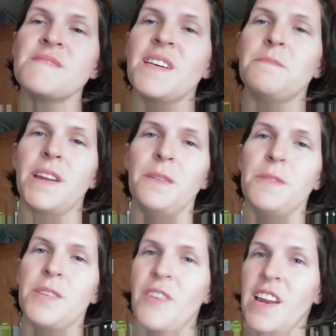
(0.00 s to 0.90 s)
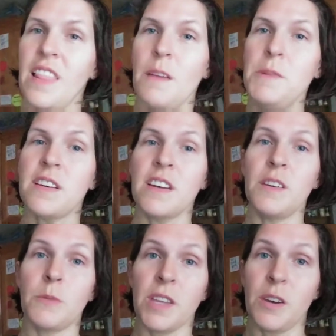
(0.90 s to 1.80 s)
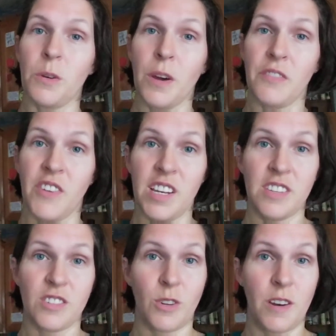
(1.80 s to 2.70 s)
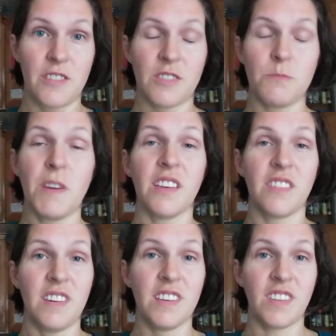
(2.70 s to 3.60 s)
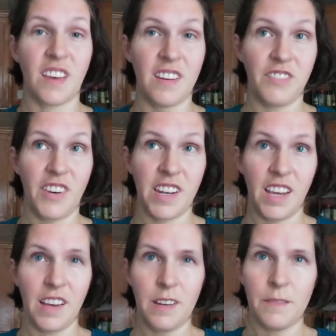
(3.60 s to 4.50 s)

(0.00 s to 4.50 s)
But it was funny. Let me tell you a really quick funny story, just because it is kind of funny.